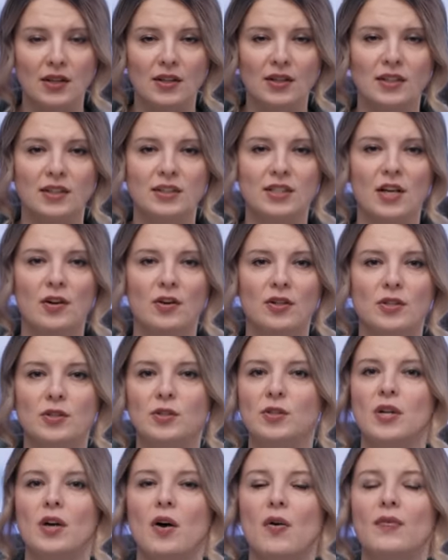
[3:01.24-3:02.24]
on the
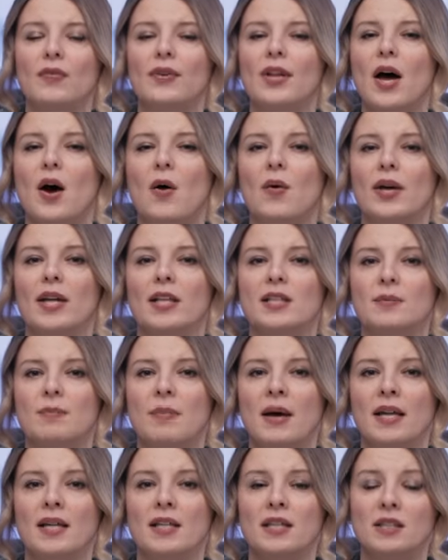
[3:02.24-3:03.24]
territory of now
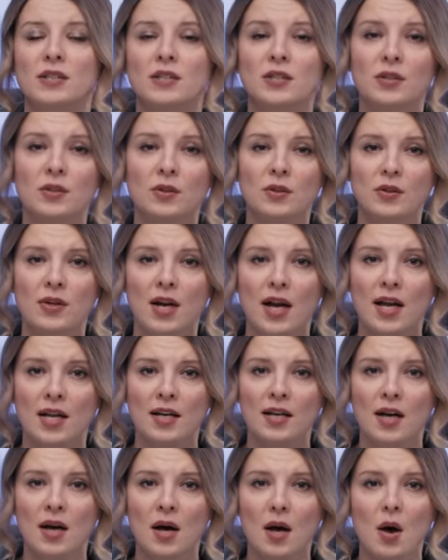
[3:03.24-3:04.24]
independent
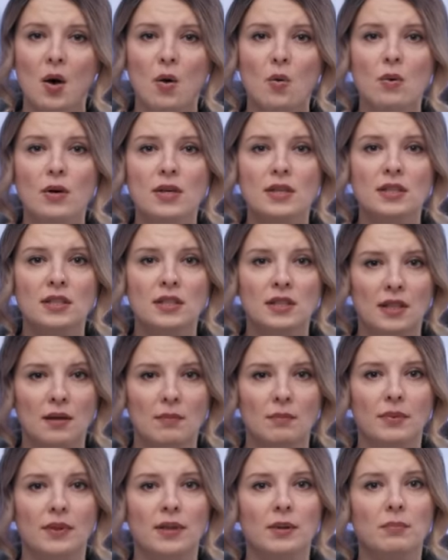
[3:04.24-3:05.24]
Ukraine were
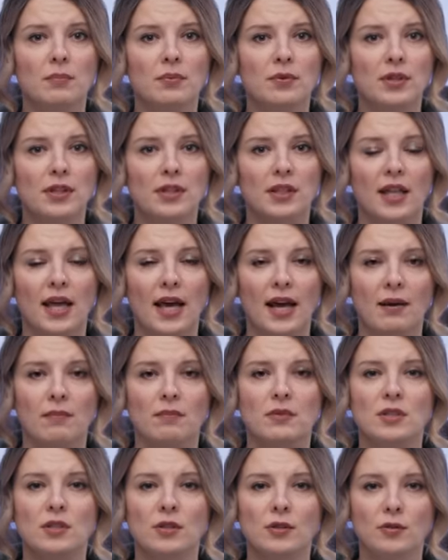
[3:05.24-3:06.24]
simply
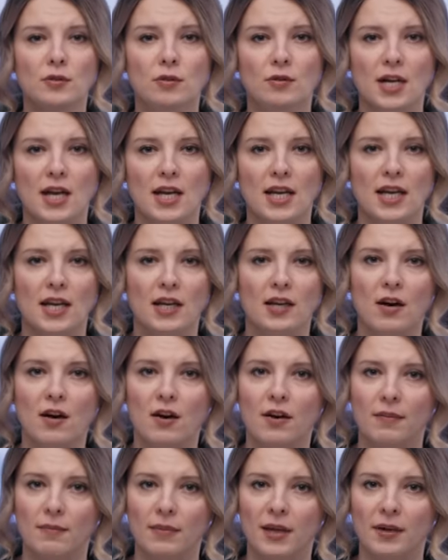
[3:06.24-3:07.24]
proclaimed Ukrainian
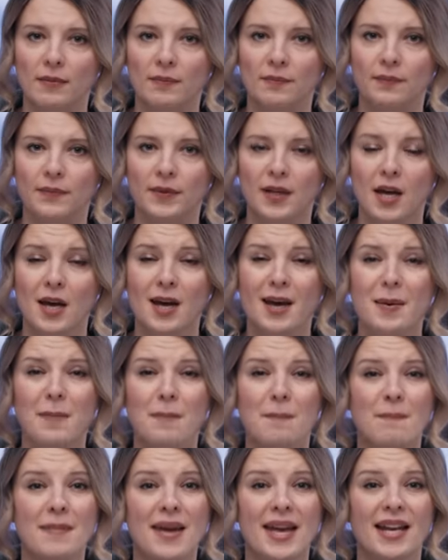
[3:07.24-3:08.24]
army.
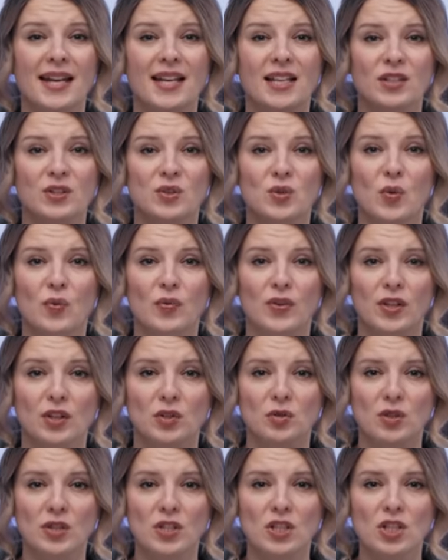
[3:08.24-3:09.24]
Many
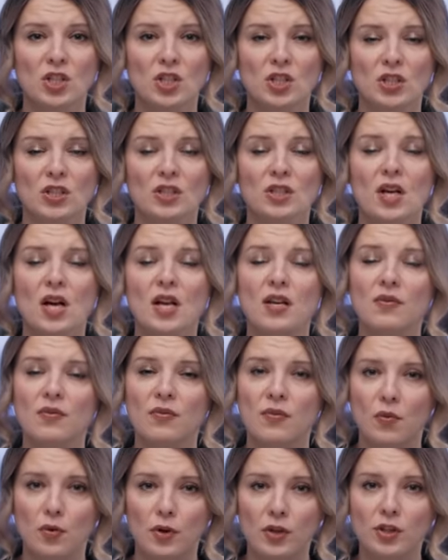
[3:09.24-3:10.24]
Soviet traditions
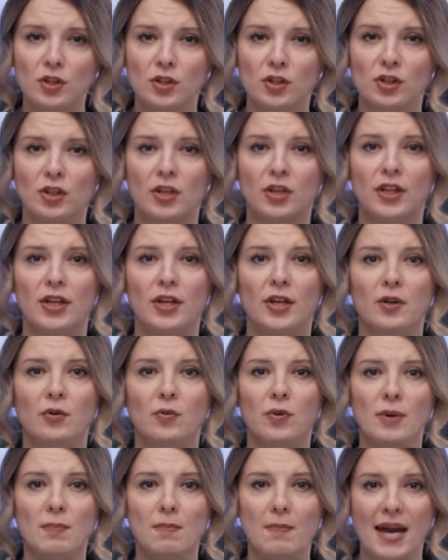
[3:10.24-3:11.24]
unfortunately
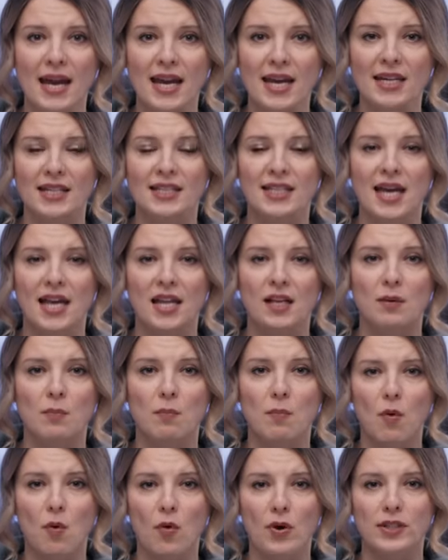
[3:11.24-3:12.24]
remained and
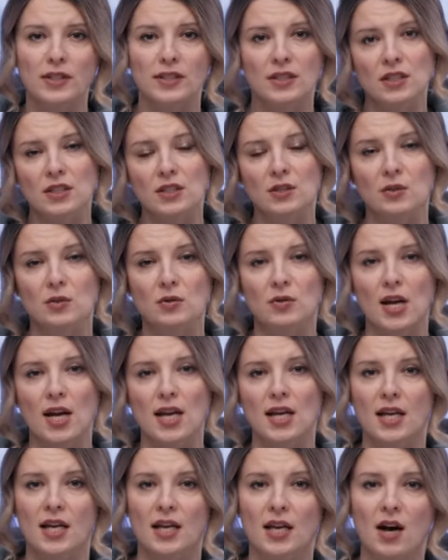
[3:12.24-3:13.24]
poisoned
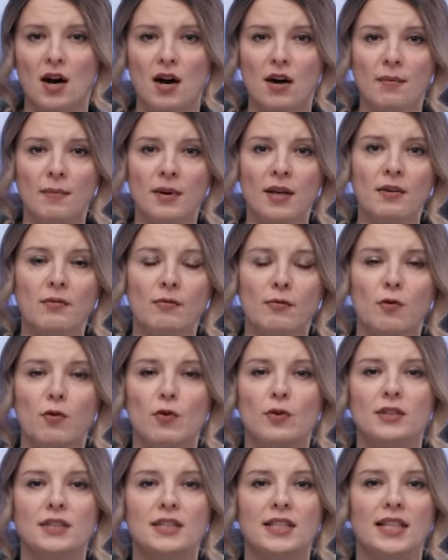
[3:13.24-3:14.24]
Ukrainian army
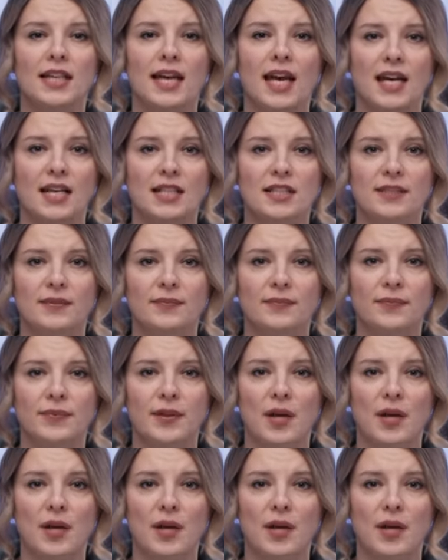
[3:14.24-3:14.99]
for decades.